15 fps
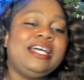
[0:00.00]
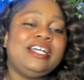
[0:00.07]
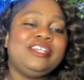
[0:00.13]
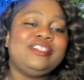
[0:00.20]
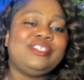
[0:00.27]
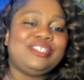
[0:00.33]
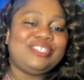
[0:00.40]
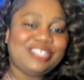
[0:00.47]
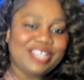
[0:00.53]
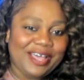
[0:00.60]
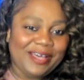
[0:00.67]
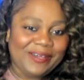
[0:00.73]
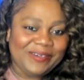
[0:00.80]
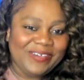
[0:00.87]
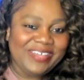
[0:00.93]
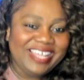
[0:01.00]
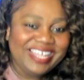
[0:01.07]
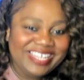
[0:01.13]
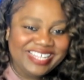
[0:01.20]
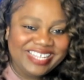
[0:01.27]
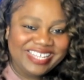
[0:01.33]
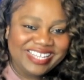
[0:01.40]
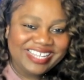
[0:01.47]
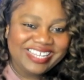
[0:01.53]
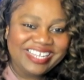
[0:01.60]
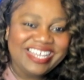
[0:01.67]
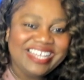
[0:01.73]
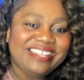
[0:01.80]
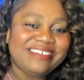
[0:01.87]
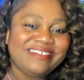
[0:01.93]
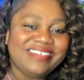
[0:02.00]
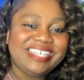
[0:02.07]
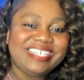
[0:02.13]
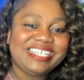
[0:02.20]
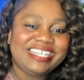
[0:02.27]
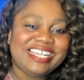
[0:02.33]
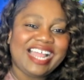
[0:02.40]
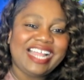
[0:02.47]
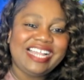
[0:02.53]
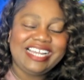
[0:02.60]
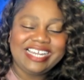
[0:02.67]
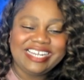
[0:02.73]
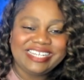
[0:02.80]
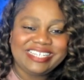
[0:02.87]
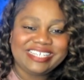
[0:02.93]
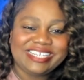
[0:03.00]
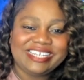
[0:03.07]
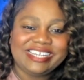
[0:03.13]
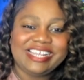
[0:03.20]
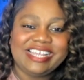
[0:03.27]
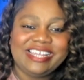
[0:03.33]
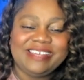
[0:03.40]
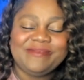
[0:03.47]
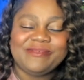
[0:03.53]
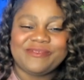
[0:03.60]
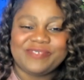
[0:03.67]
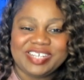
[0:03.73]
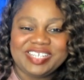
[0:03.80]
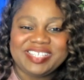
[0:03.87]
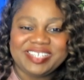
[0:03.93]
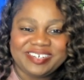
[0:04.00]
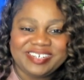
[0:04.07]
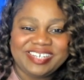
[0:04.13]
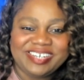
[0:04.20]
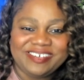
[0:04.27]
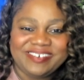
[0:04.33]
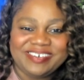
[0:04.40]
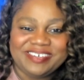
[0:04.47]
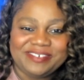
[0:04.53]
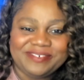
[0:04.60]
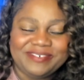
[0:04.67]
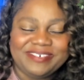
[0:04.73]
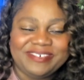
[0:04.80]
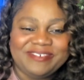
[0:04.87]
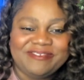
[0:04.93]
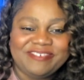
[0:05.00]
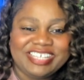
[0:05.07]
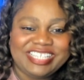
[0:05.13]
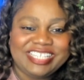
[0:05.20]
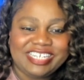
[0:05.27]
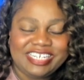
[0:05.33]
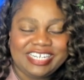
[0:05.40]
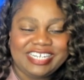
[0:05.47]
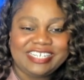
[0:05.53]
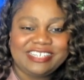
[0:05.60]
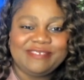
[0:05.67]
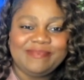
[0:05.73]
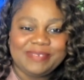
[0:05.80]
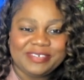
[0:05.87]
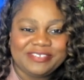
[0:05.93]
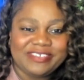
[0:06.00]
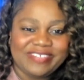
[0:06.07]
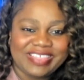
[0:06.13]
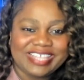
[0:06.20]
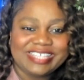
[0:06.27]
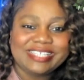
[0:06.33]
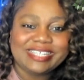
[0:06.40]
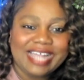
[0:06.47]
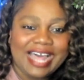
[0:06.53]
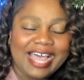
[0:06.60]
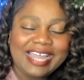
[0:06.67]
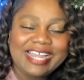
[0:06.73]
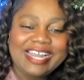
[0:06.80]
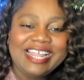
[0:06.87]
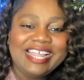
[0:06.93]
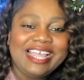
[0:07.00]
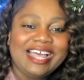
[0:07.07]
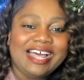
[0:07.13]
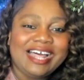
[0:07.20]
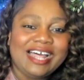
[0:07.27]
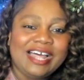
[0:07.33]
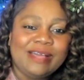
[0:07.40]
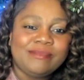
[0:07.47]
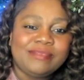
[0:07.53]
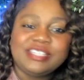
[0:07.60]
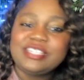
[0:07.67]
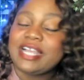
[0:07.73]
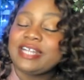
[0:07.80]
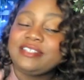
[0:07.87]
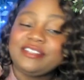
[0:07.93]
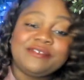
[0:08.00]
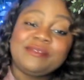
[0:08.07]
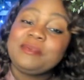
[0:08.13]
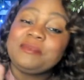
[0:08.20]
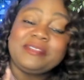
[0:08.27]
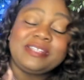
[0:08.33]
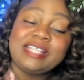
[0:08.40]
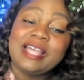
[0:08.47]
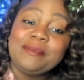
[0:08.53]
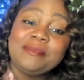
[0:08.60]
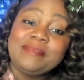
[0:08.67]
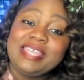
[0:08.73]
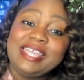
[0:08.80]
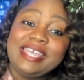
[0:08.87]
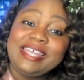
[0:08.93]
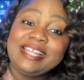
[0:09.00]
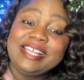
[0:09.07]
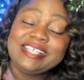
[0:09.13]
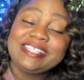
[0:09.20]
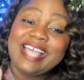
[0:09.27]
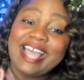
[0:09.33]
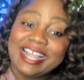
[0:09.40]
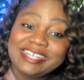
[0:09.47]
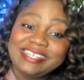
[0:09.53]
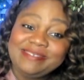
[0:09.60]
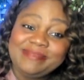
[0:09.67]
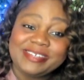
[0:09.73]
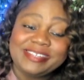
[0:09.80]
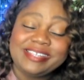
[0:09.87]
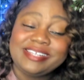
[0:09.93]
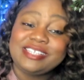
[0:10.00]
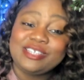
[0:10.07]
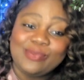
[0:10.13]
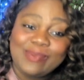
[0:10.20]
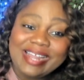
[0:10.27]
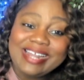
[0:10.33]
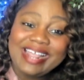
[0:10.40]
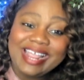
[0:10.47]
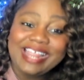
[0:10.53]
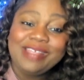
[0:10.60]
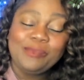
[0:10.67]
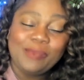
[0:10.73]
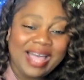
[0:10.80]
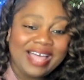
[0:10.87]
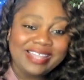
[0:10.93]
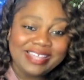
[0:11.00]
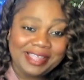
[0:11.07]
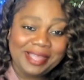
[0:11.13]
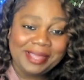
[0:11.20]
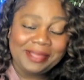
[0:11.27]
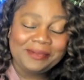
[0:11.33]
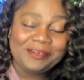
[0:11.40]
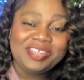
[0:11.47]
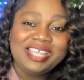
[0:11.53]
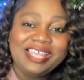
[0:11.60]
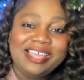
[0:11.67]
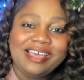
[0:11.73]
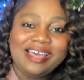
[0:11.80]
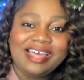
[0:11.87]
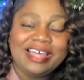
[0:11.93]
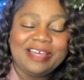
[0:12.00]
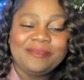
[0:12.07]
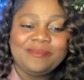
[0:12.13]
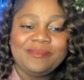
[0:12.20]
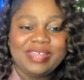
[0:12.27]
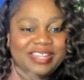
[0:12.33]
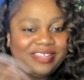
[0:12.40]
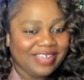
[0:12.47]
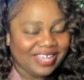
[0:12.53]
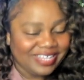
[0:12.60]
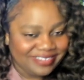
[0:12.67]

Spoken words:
So the only cheat I needed to keep researching on Google was the cheat to build on this lot, which I don't remember the top of my head because I actually built this quite a while ago, but you guys